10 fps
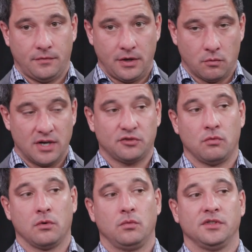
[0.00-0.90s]
the arrest
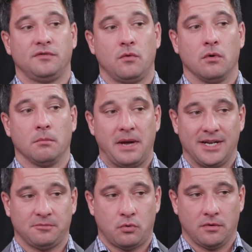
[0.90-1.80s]
warrant was for
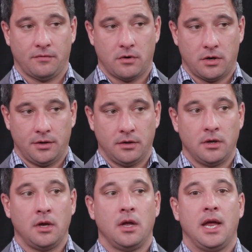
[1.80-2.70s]
passport fraud. Mm
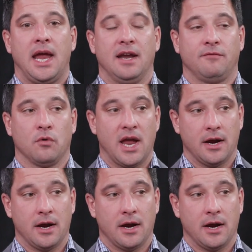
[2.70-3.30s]
-hmm and for